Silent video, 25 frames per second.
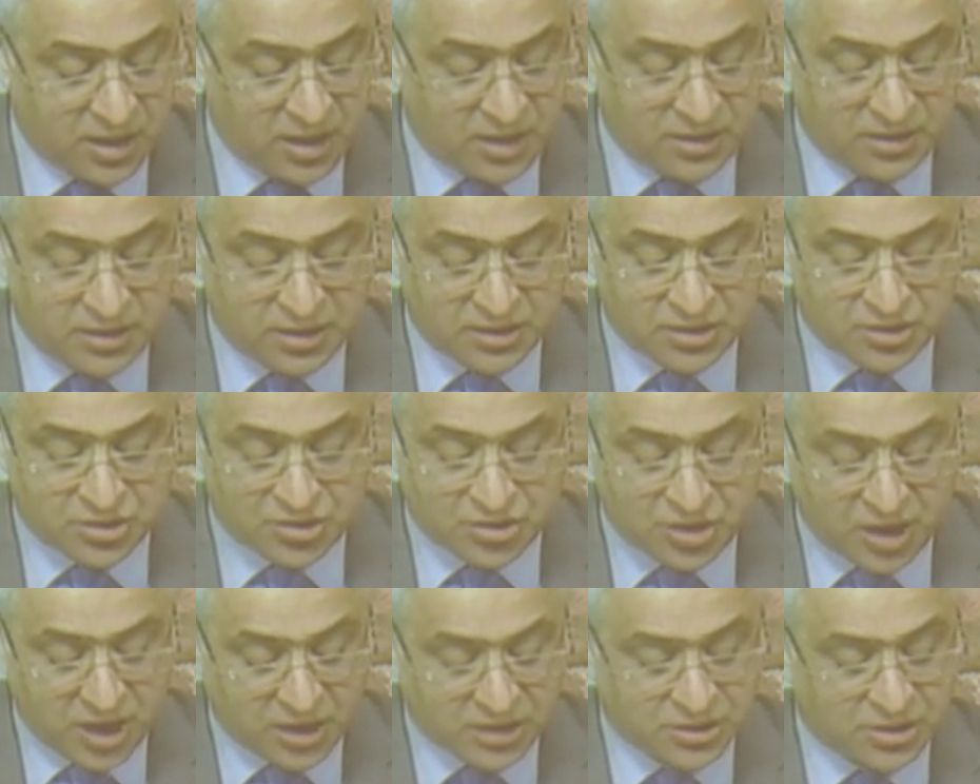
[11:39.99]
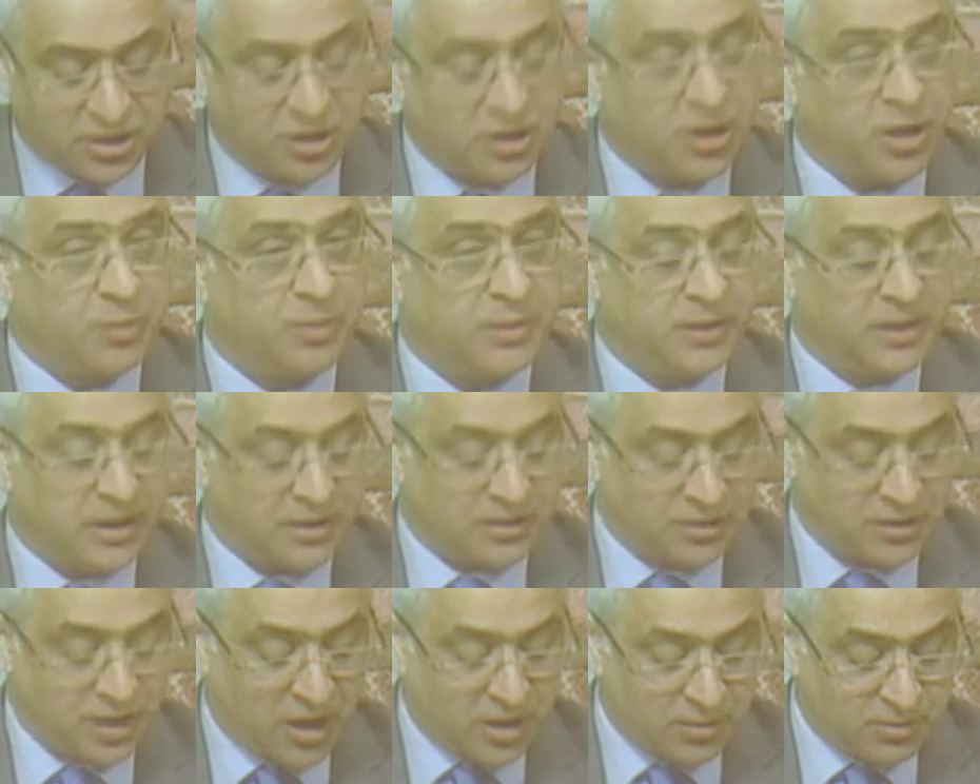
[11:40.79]
The structure of an
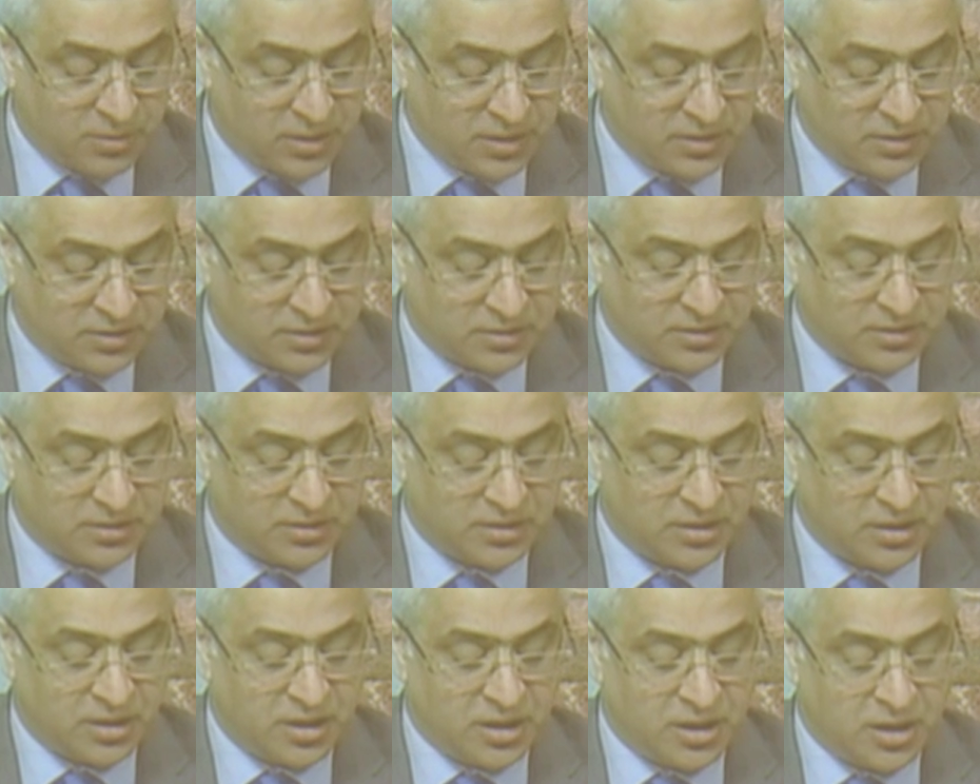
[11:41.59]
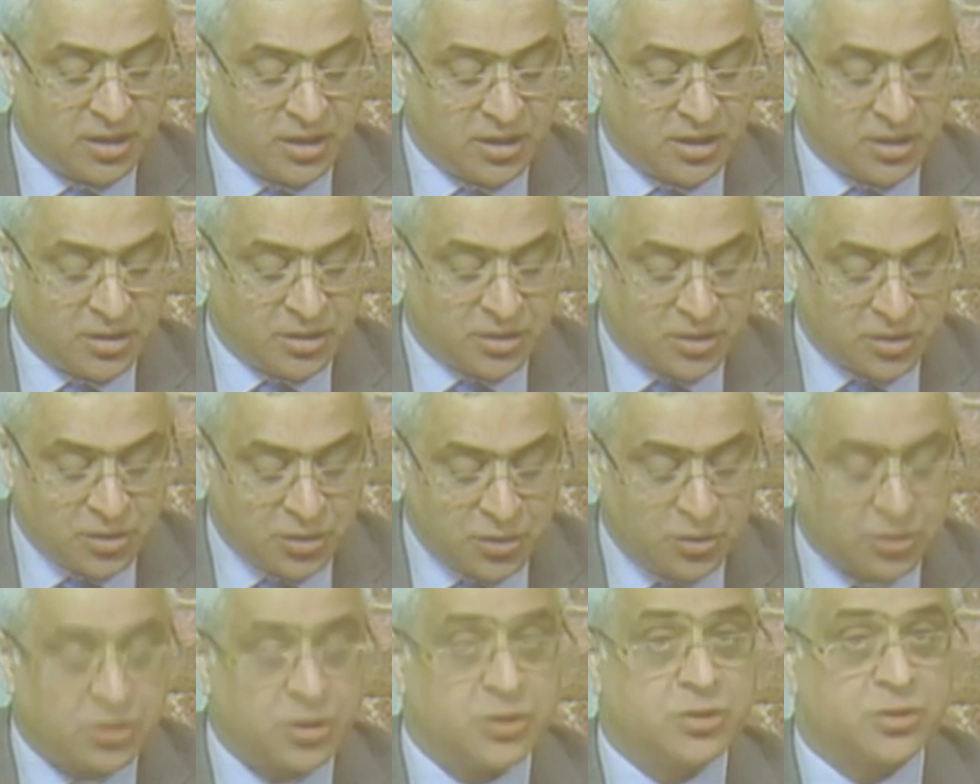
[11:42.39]
endowment
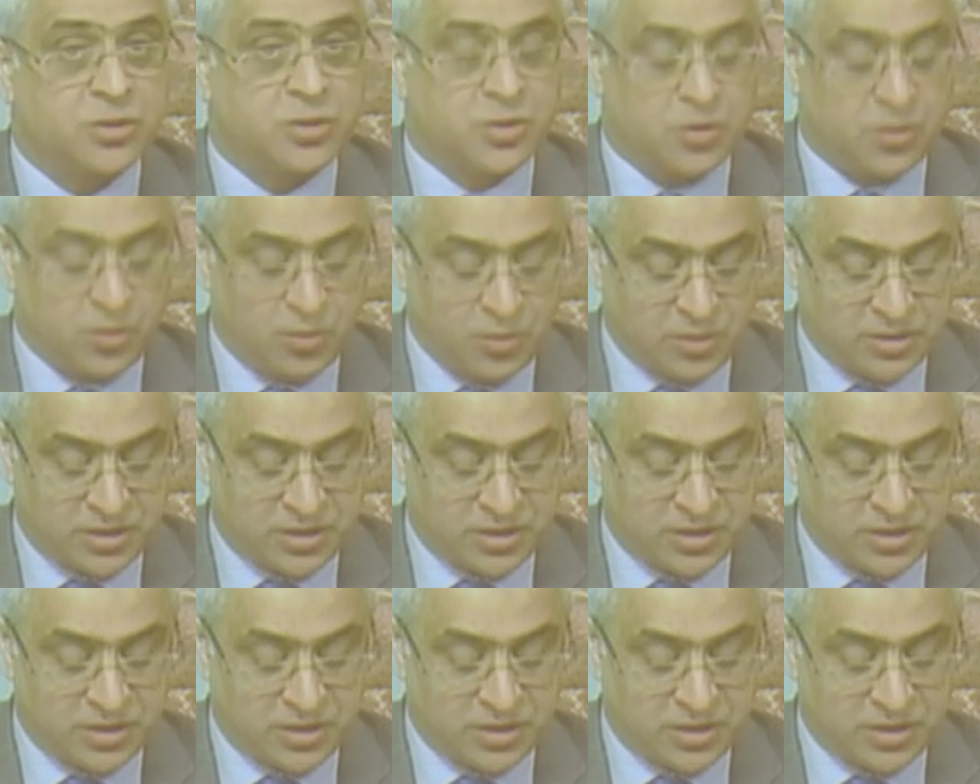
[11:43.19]
suited schools and